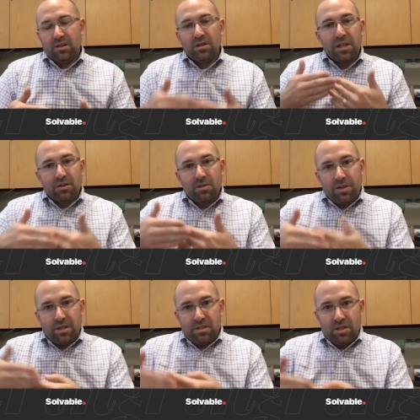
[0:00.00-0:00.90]
the little
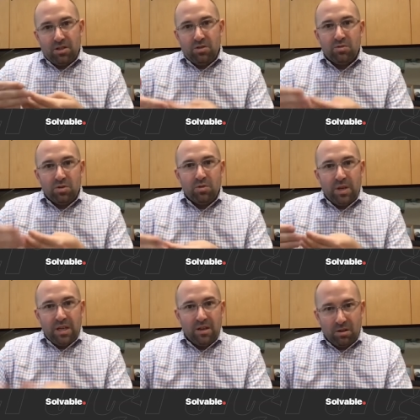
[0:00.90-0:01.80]
things that you do
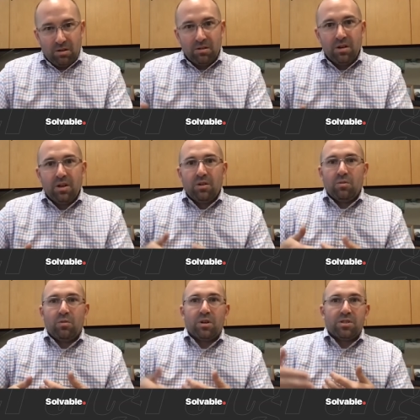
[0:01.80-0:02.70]
here,
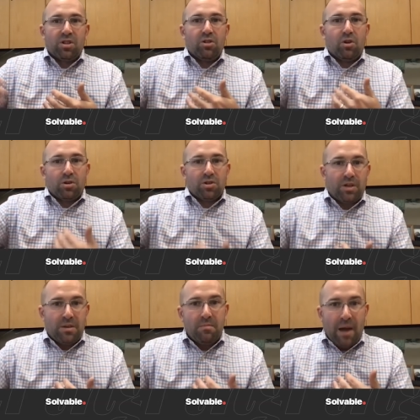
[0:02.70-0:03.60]
what is the
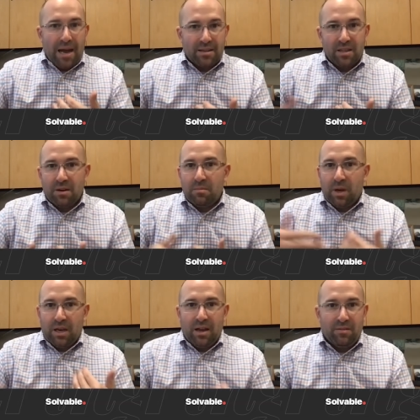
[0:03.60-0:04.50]
larger impact that it
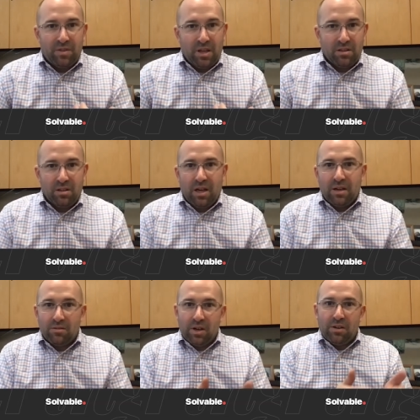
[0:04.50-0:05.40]
might have down the
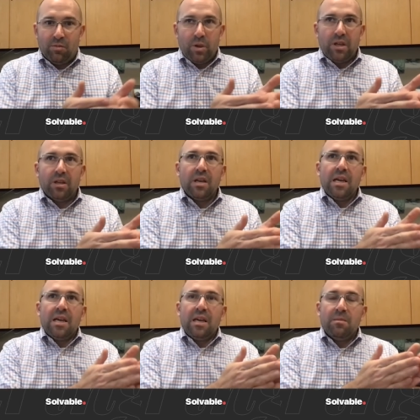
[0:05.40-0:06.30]
line, right? If we can
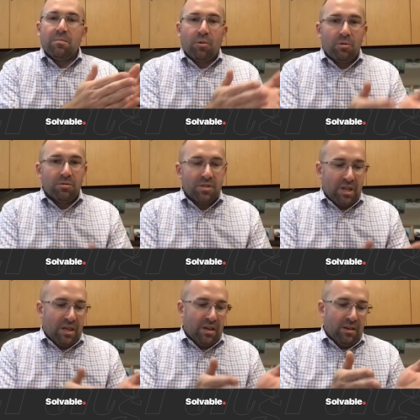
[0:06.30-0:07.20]
improve,
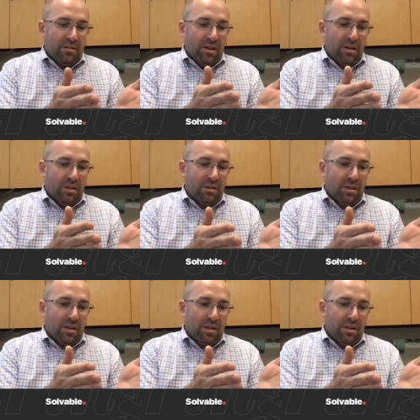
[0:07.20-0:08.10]
say, a
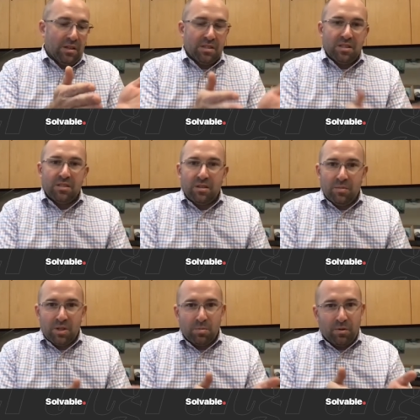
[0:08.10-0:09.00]

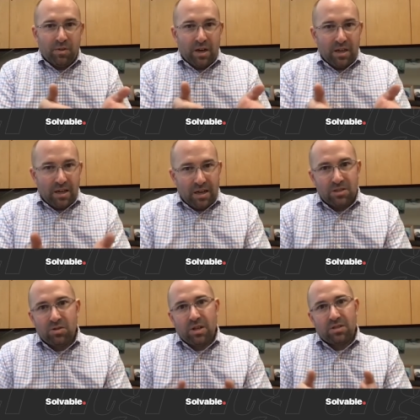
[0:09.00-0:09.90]
system that's providing
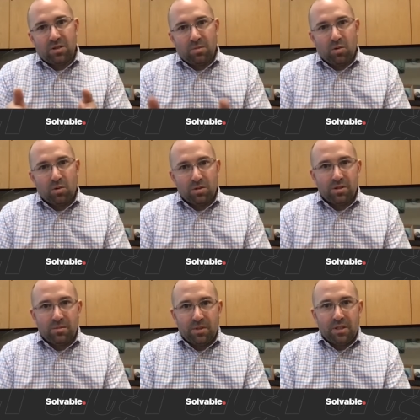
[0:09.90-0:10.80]
contract support or
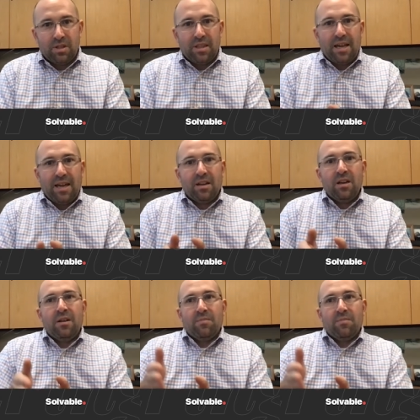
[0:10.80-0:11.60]
something like that,